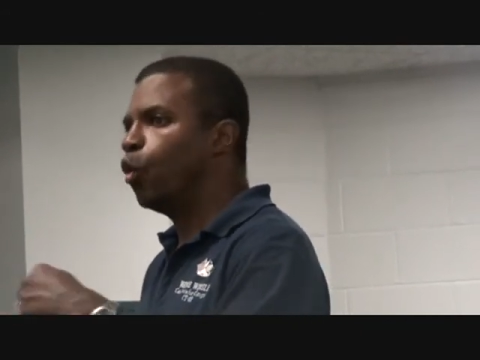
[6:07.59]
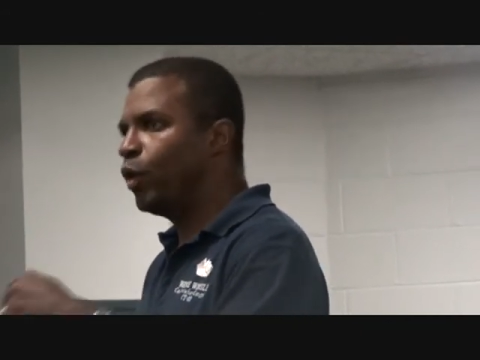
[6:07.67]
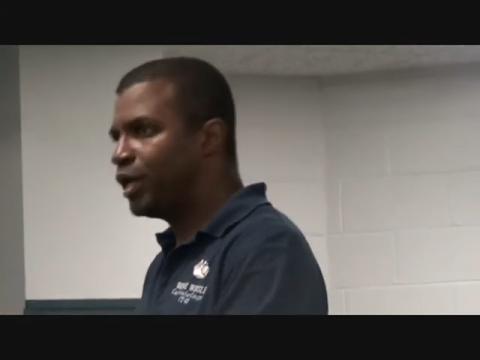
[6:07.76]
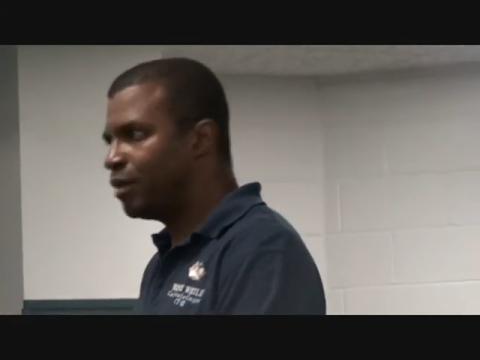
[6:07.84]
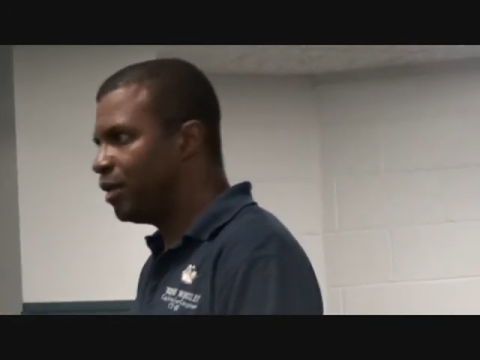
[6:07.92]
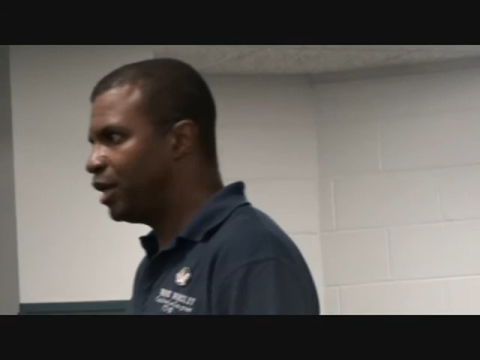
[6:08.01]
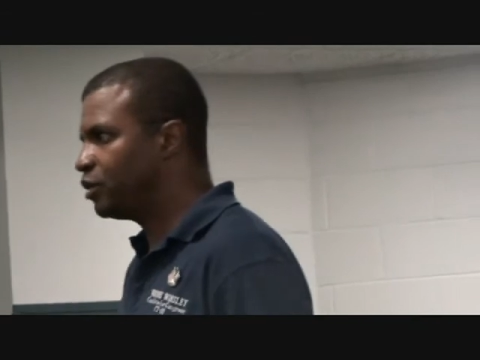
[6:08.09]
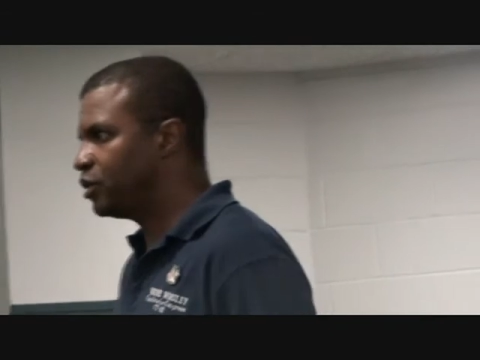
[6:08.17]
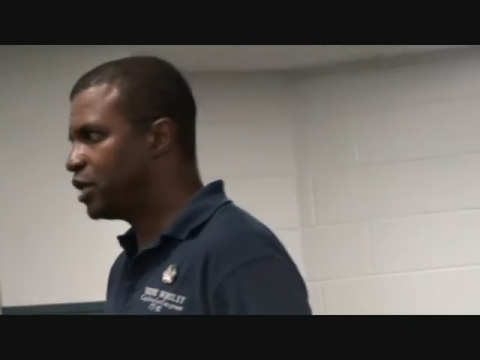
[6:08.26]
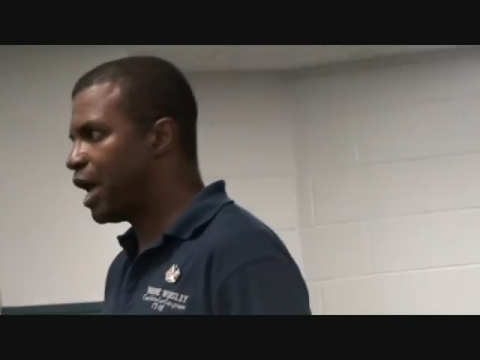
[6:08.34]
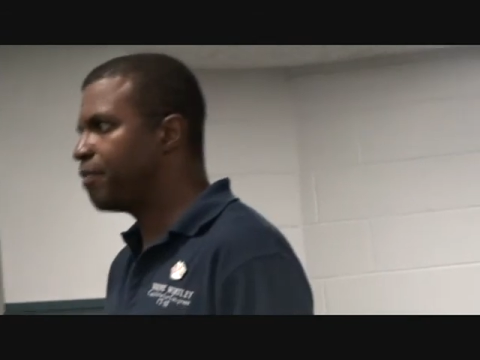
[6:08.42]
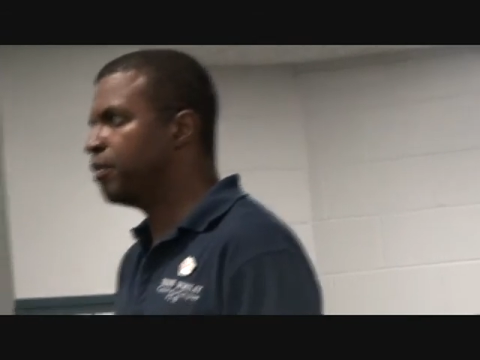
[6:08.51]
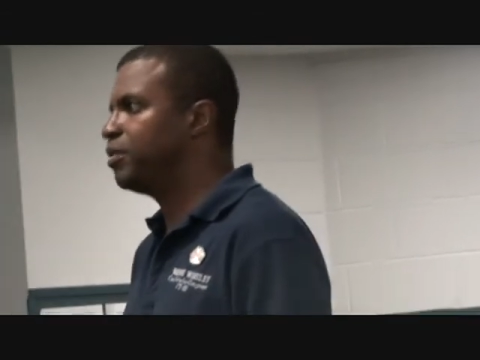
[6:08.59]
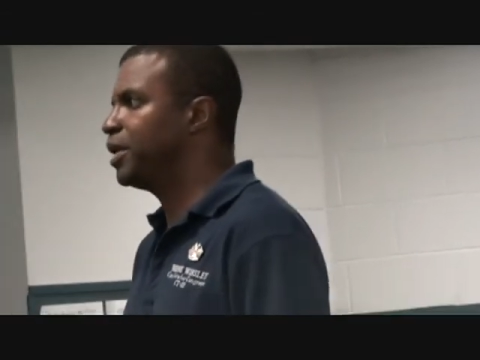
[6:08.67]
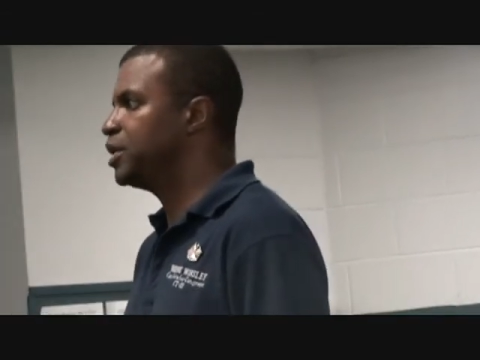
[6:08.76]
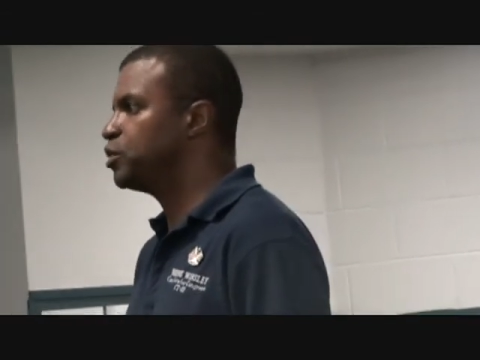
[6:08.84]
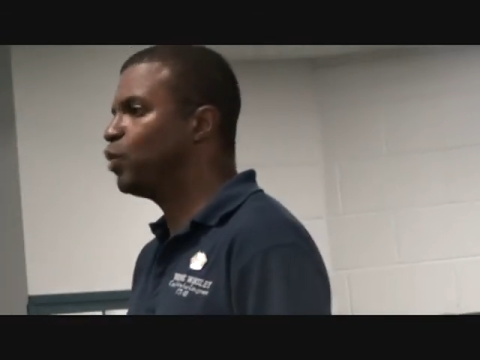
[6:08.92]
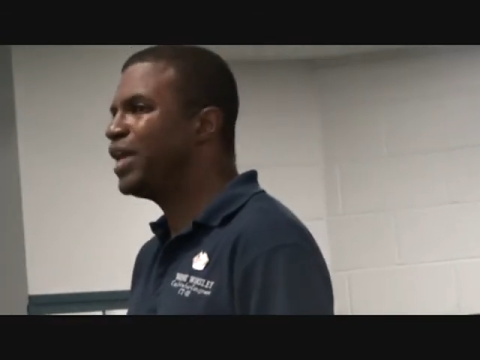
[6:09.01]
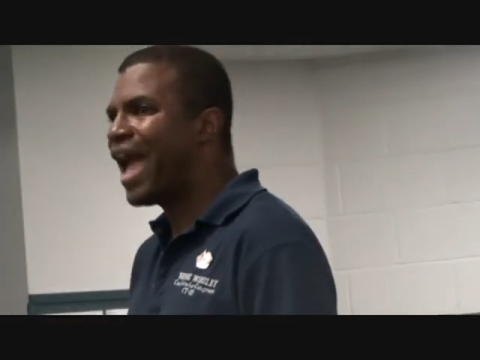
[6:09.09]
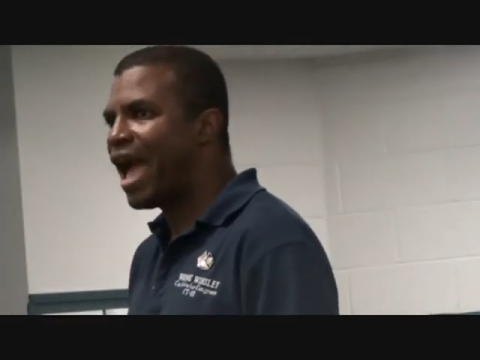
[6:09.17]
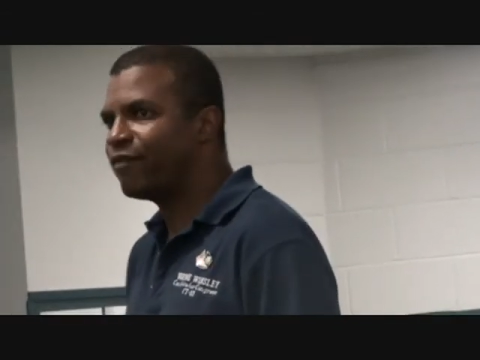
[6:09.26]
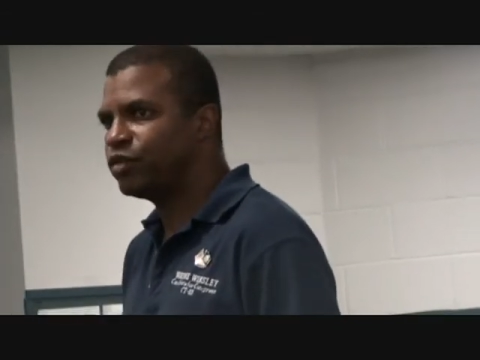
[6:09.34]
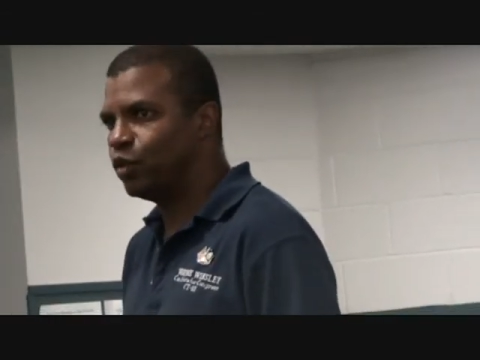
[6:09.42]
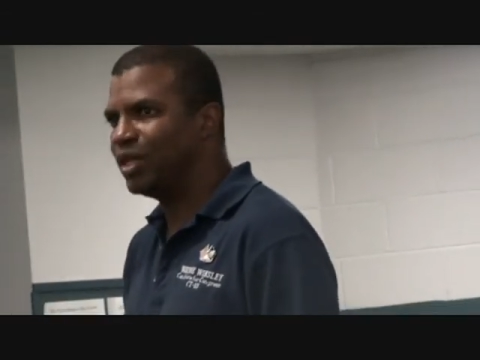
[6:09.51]
We can make this happen because we
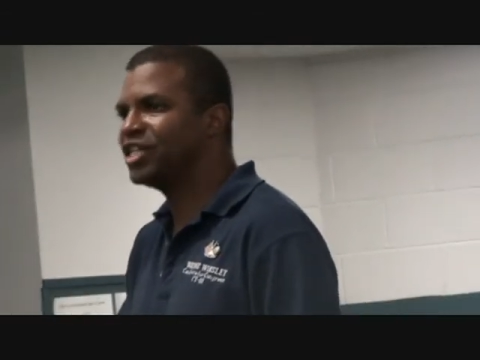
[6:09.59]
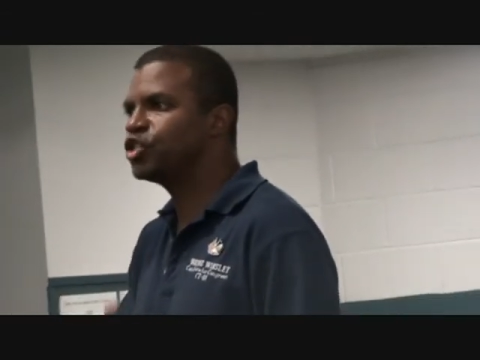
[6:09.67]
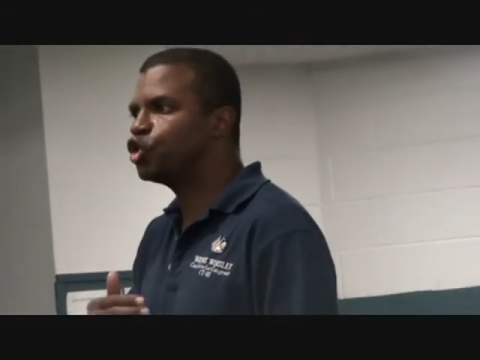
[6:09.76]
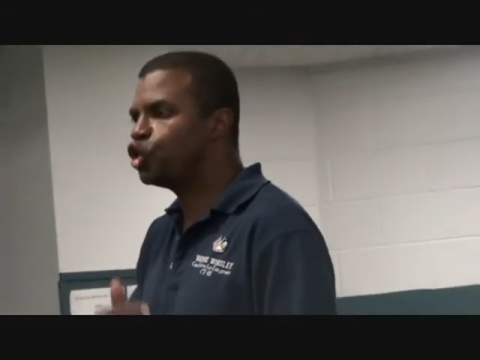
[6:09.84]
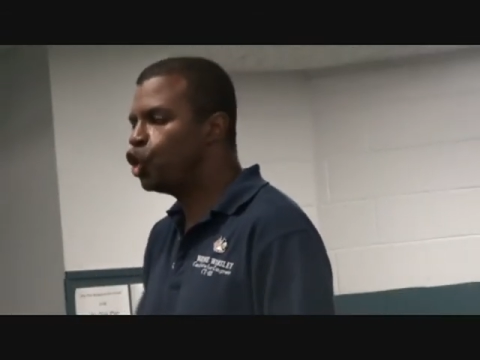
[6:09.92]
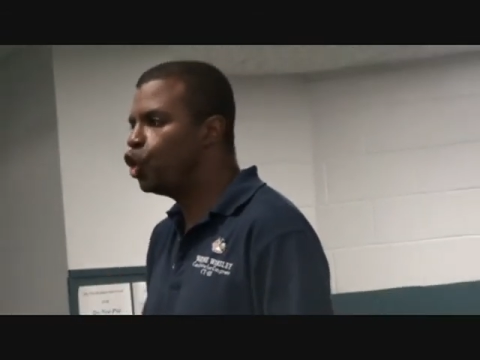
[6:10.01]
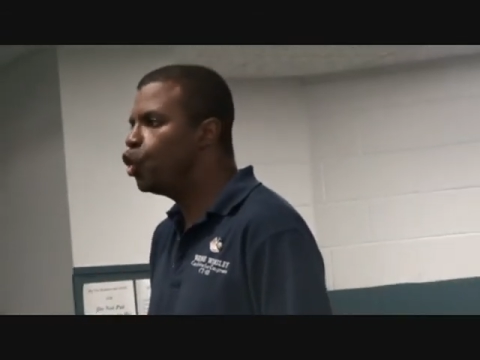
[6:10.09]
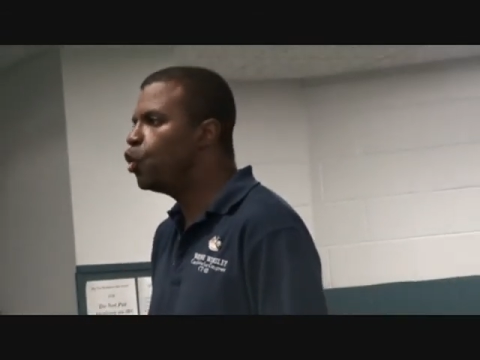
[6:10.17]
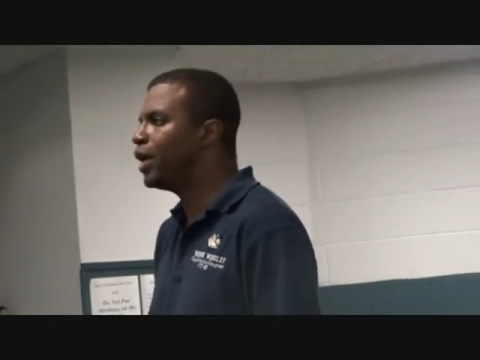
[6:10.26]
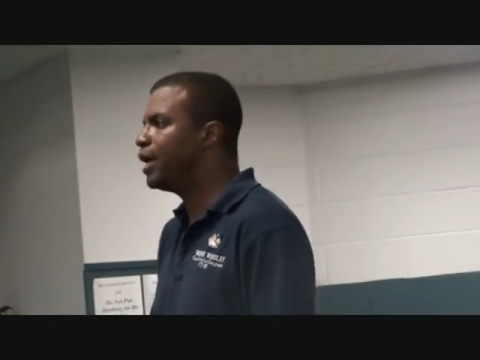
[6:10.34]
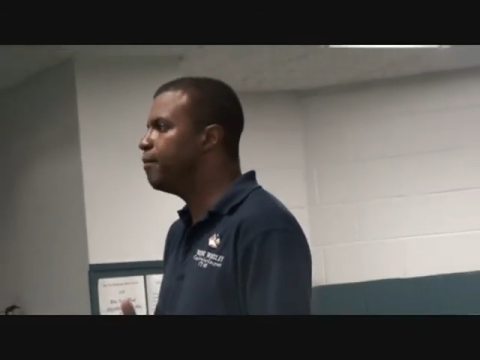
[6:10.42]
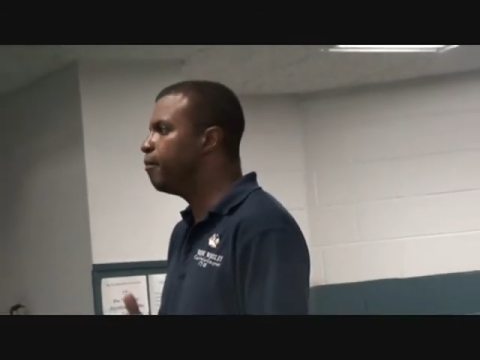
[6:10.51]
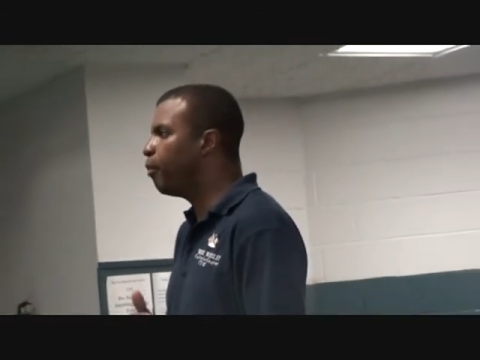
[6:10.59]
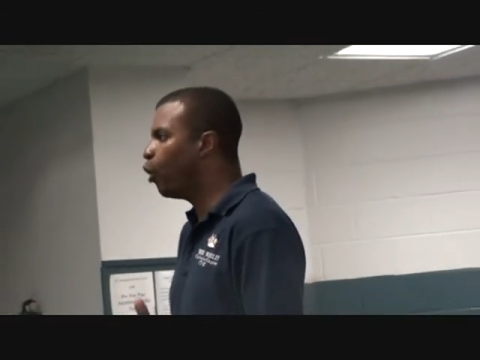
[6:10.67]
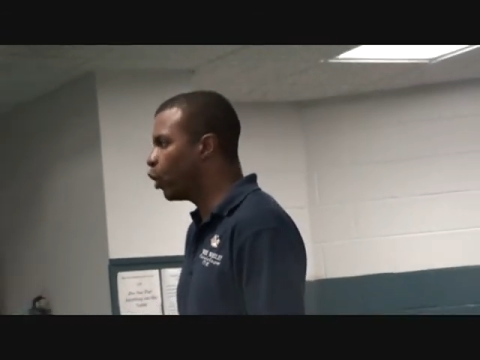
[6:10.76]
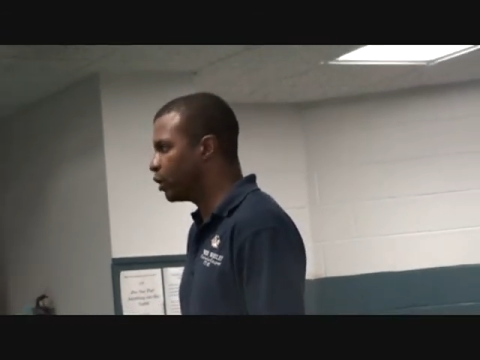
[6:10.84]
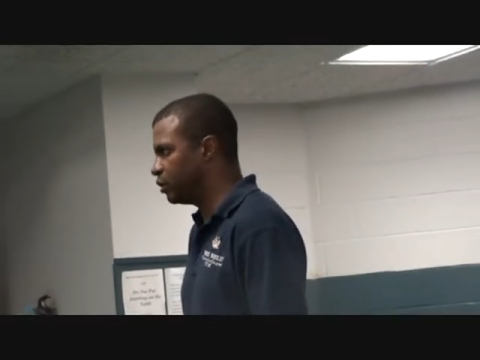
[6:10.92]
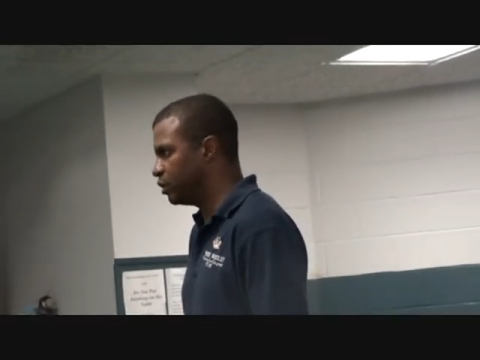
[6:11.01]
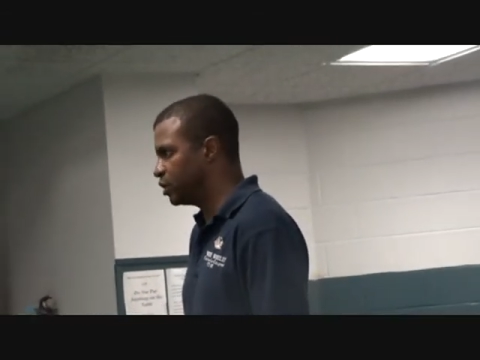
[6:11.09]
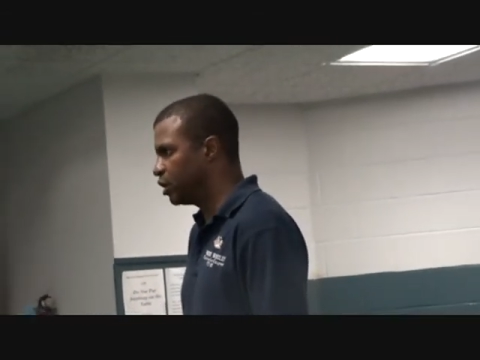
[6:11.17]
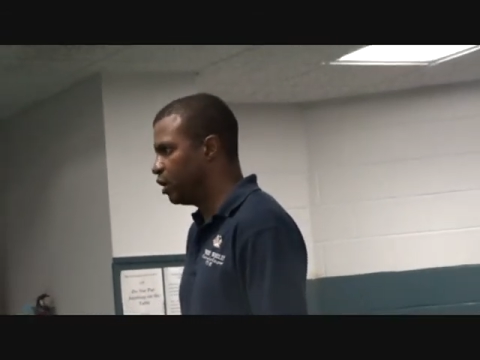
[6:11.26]
have to. It is too important.